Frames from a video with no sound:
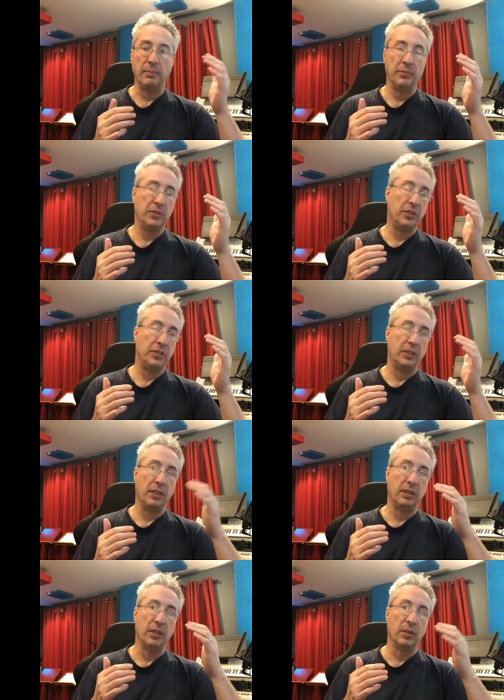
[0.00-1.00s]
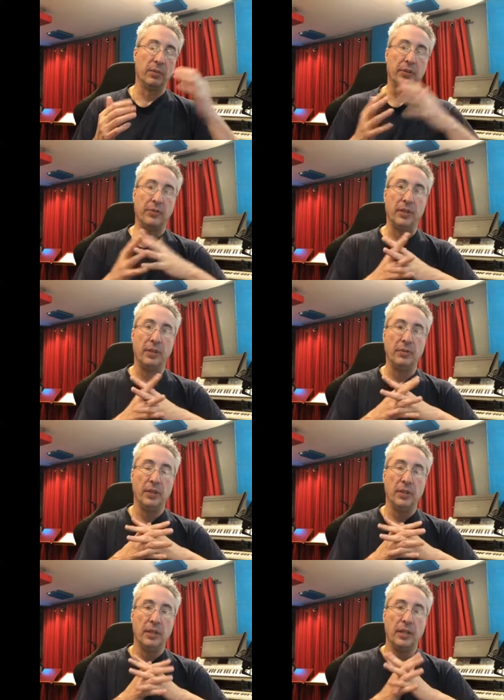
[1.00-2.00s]
just a little bit of a
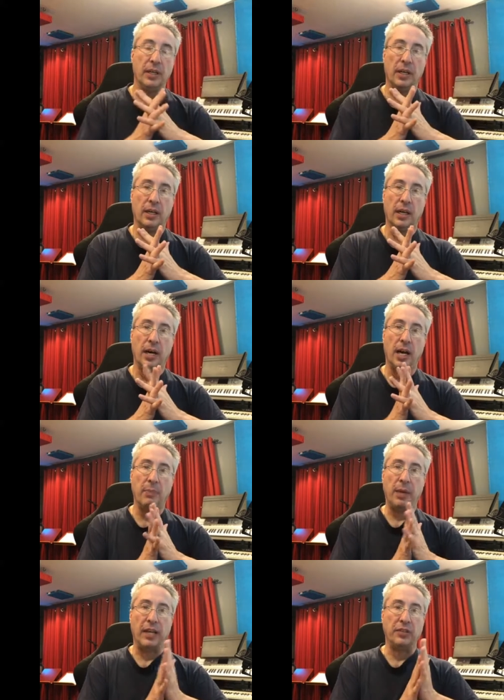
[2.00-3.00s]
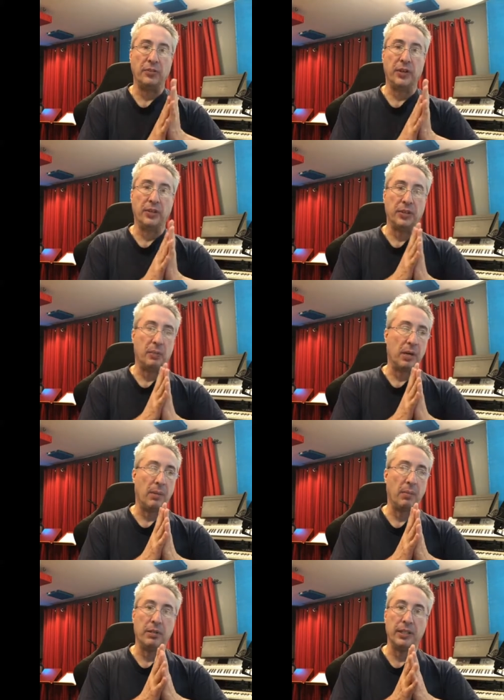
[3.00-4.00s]
high-pass filter,
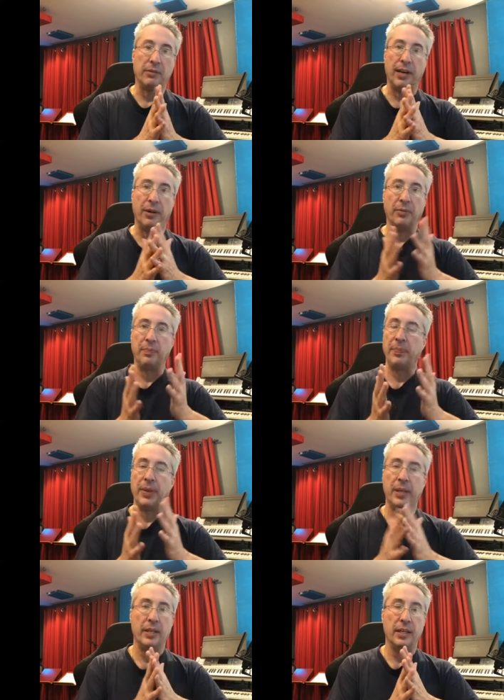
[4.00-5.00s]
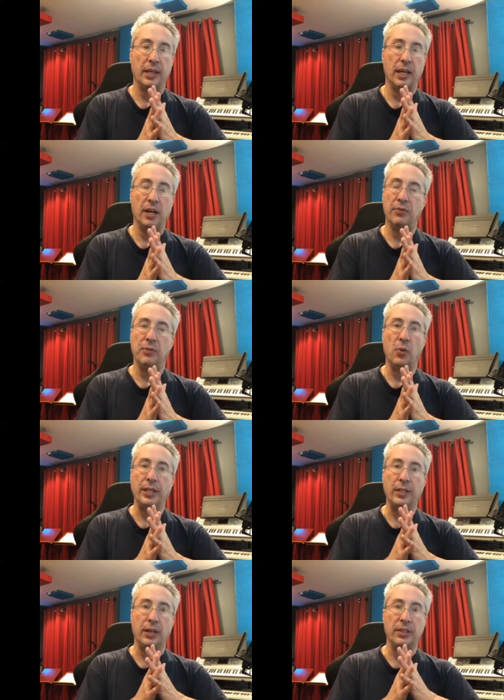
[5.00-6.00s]
probably around
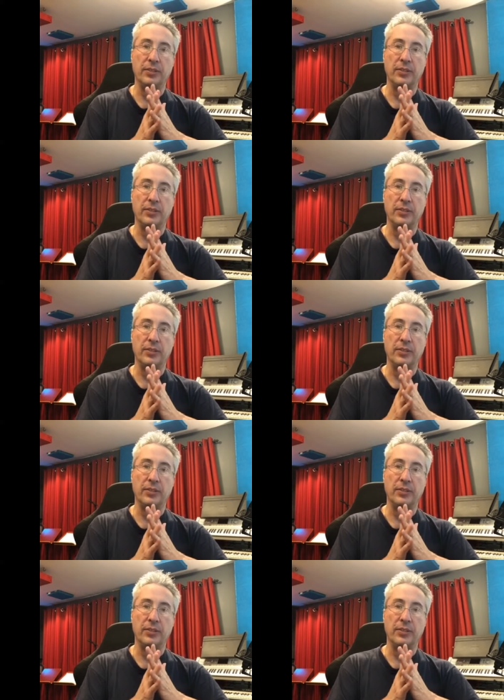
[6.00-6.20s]
40 hertz.